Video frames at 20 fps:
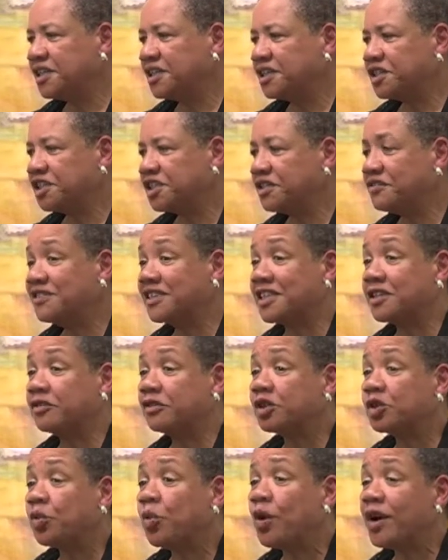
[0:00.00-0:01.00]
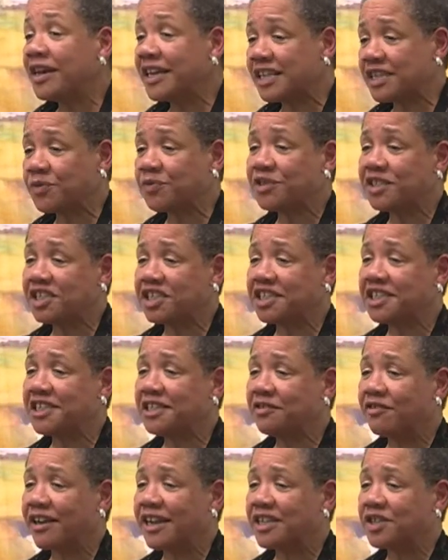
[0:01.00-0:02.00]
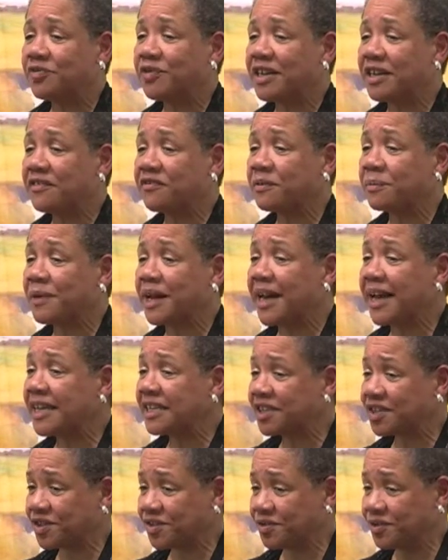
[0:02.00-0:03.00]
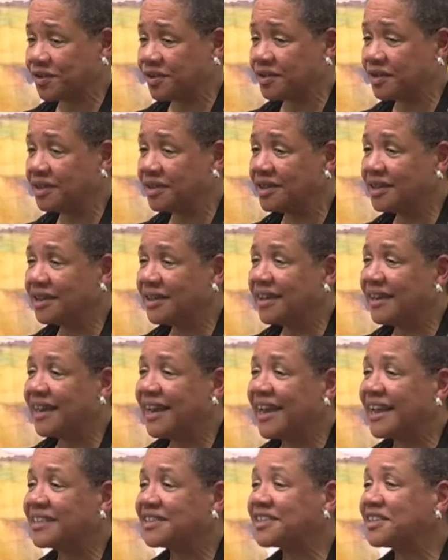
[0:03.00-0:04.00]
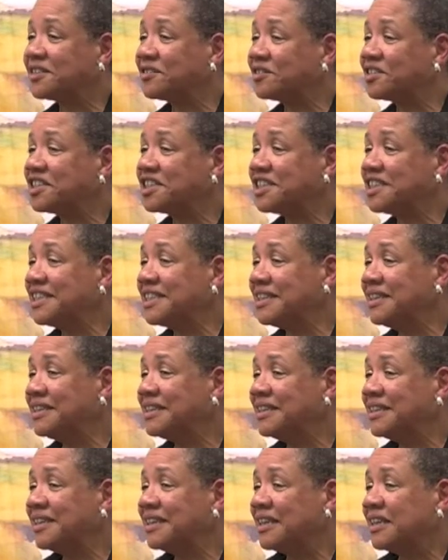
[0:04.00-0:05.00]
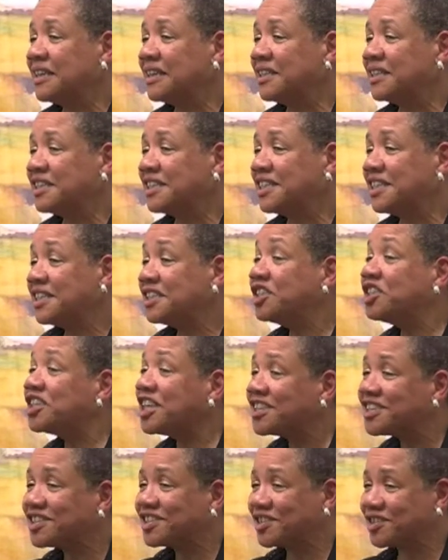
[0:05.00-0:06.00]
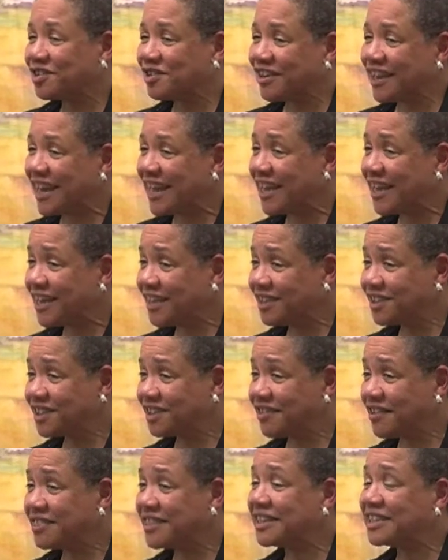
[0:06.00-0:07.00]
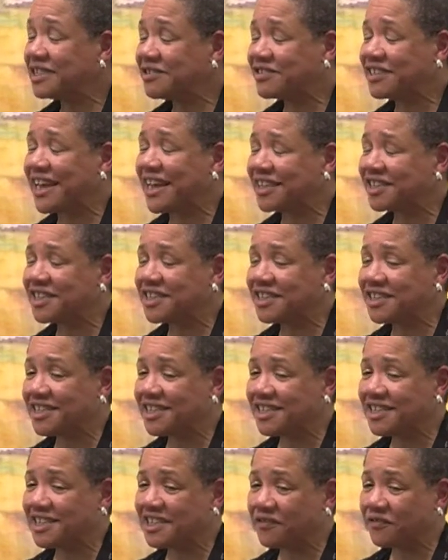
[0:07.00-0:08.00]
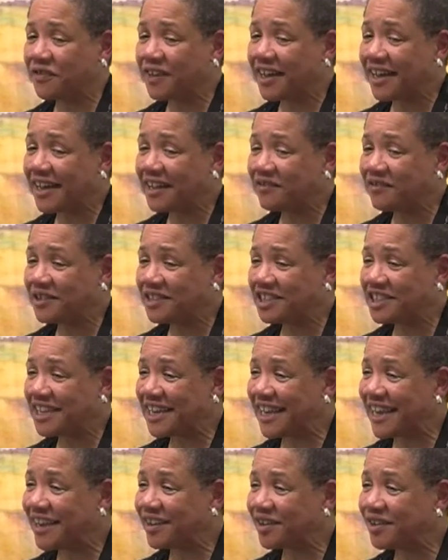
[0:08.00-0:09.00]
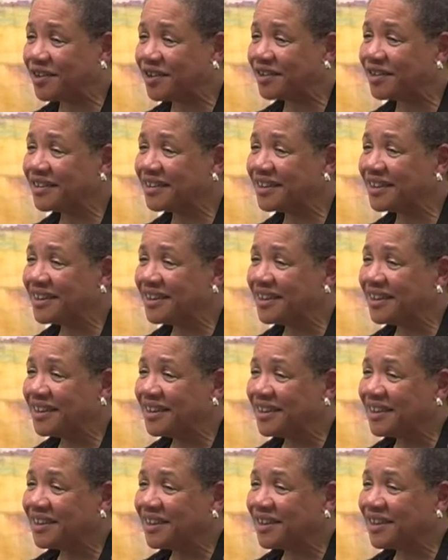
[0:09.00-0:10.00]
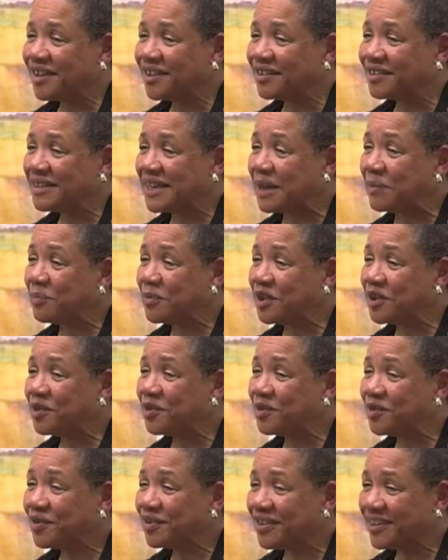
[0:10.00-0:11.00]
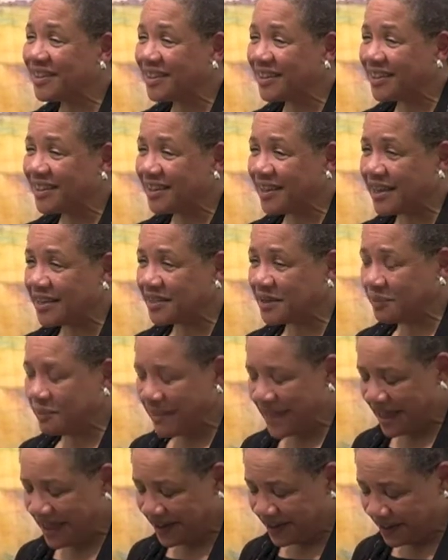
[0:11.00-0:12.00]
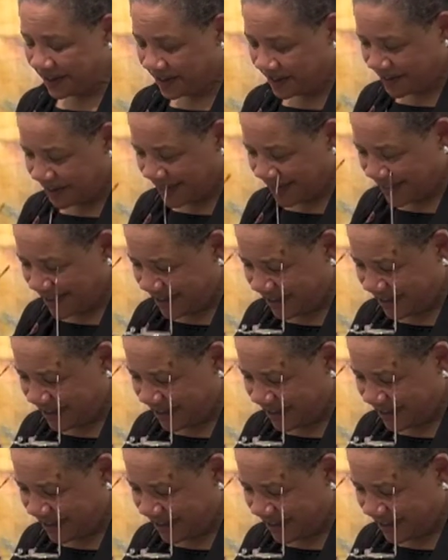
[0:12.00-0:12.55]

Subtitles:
she was in her 20s when she graduated from high school. And so she adjusted her age. So I think she was actually 65 when she had her debut at the Met. Yeah.